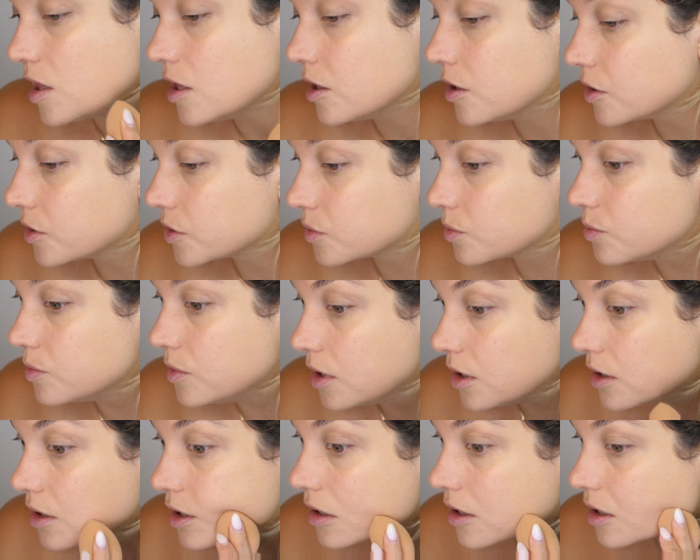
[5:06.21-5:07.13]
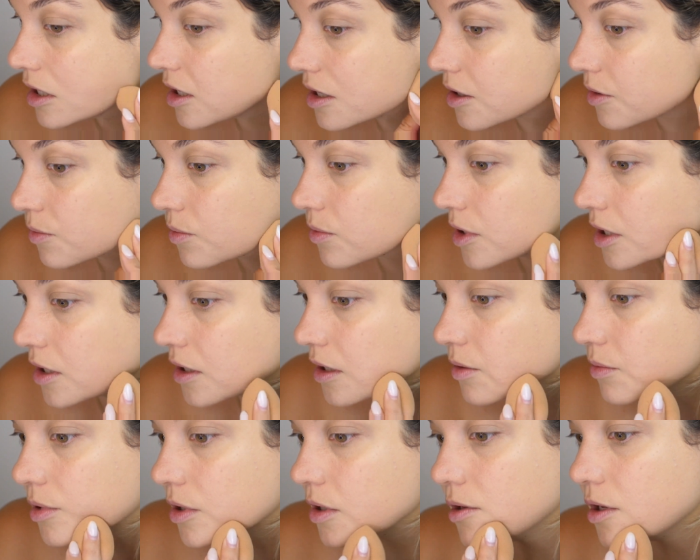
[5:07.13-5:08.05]
That looks really,
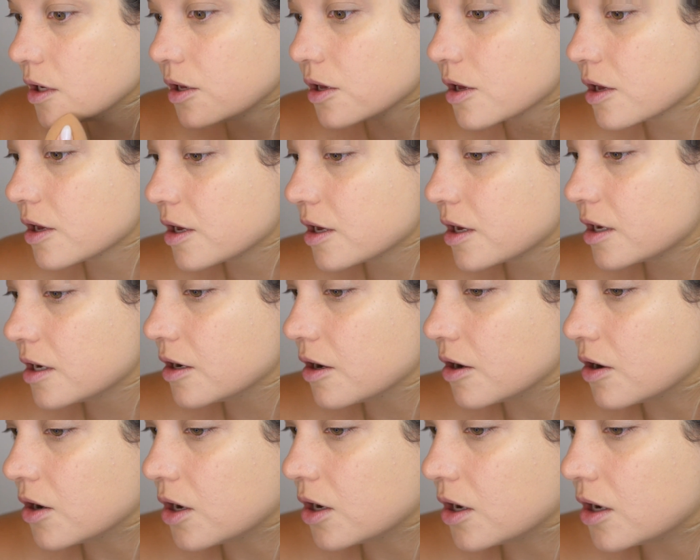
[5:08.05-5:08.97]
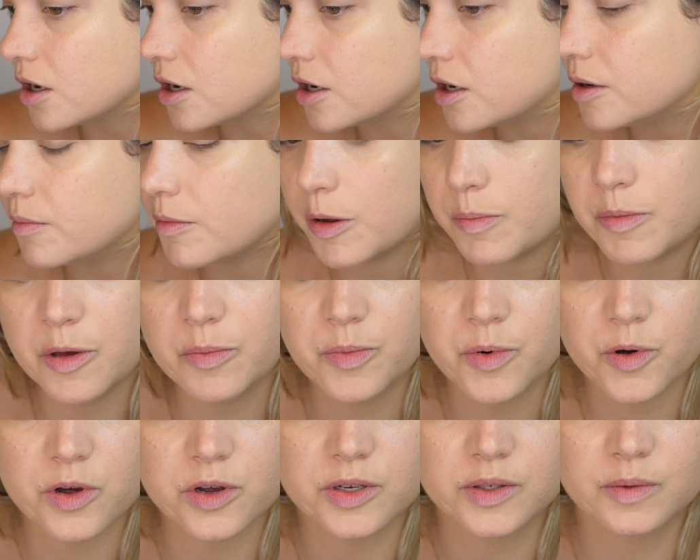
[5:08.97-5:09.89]
really, really good on my
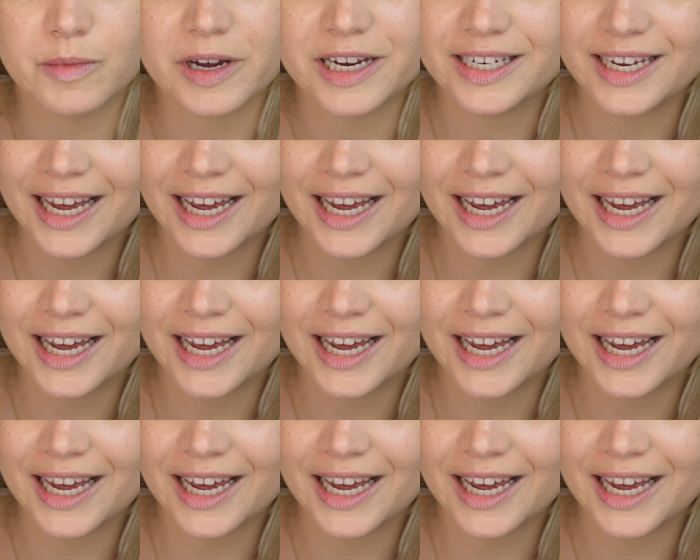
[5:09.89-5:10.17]
pimples, my